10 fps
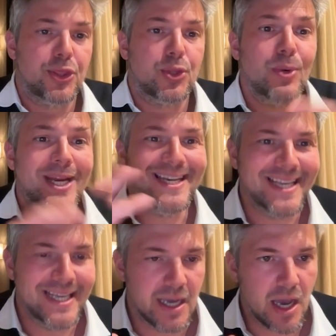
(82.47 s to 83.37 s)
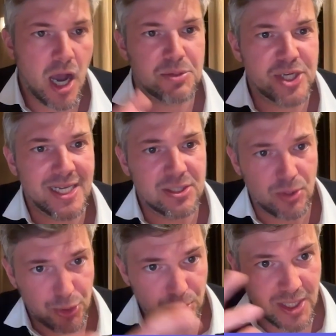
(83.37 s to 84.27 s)
3D objects
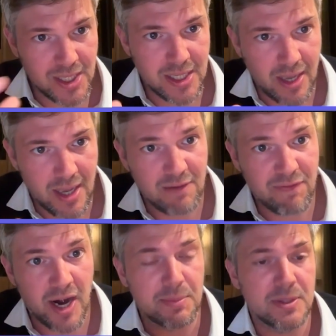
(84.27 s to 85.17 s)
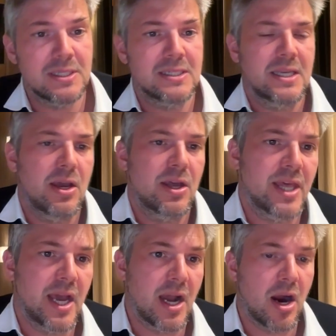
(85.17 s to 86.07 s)
or 3D environments
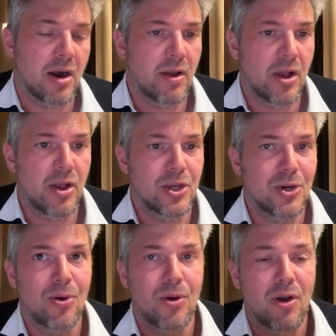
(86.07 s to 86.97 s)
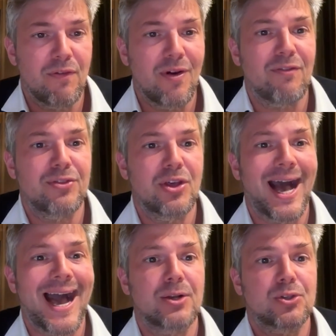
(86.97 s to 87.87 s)
that are of the
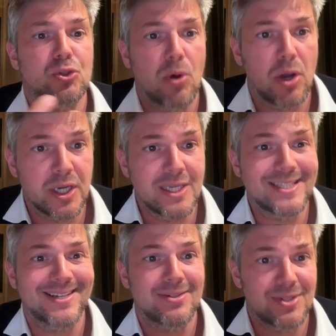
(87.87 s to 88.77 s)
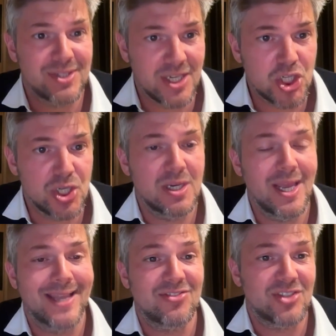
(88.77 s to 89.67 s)
highest quality, standardization,
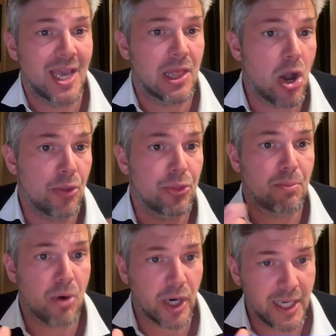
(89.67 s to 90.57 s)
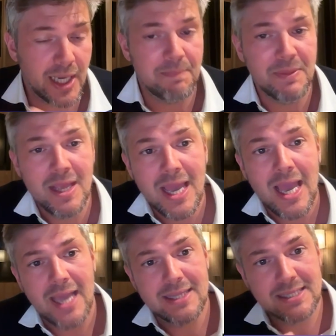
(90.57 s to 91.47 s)
and scale on the market.
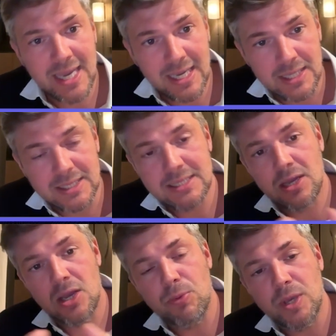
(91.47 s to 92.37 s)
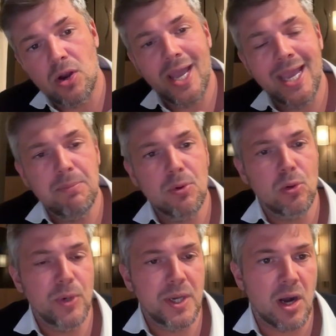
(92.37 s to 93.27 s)
And second, we are
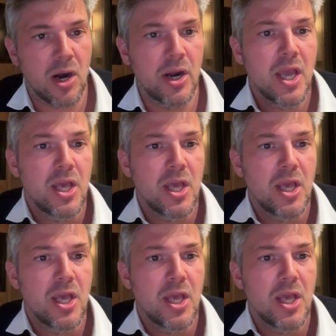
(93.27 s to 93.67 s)
able with our